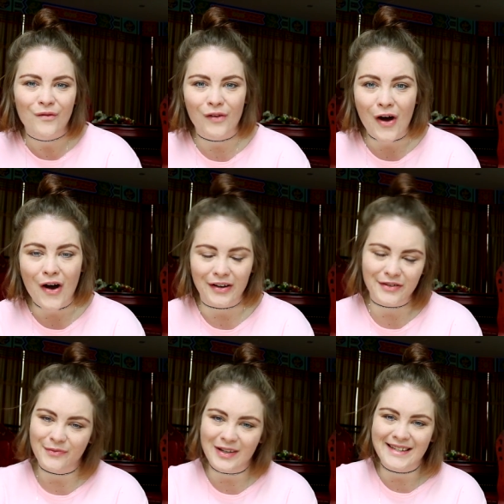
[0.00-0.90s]

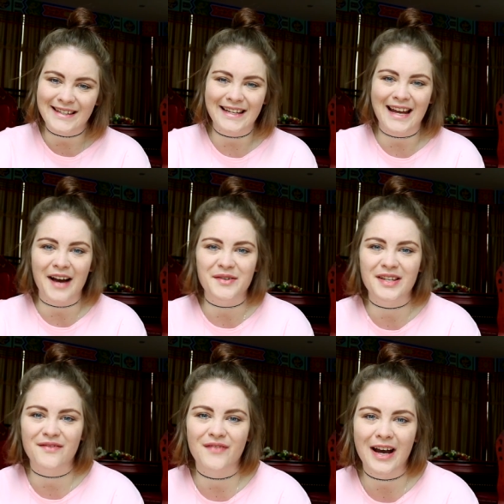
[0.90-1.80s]
vlogs. Recently I was
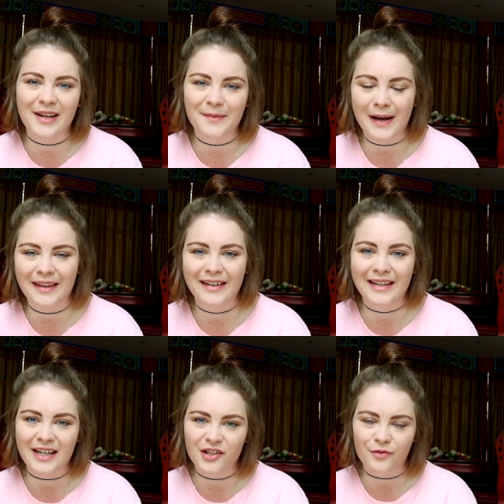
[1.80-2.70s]
invited by the
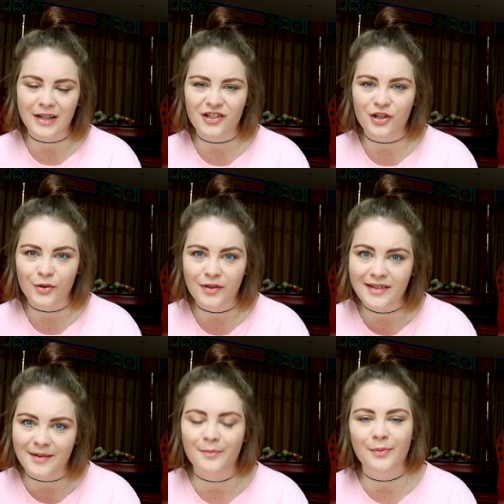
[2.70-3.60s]
Lingshui
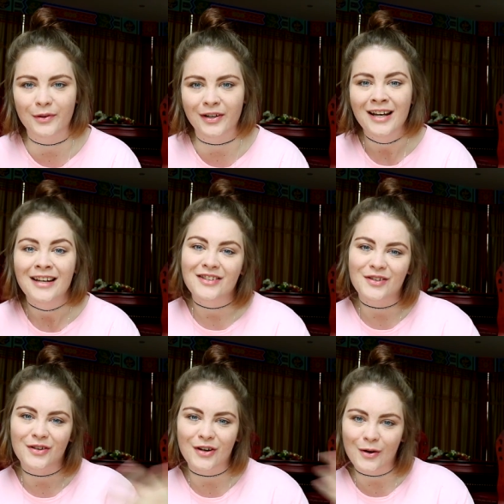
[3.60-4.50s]
Tourism Board
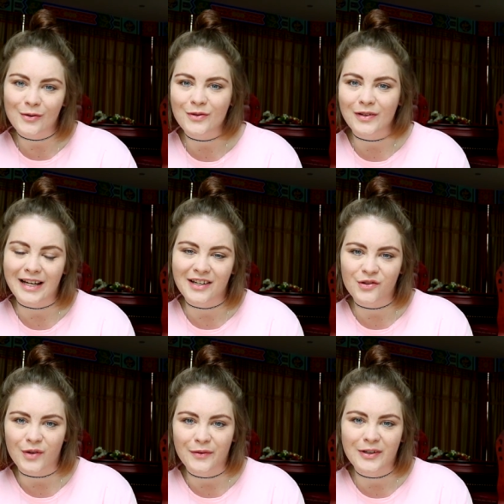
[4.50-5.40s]
to go to Lingshui,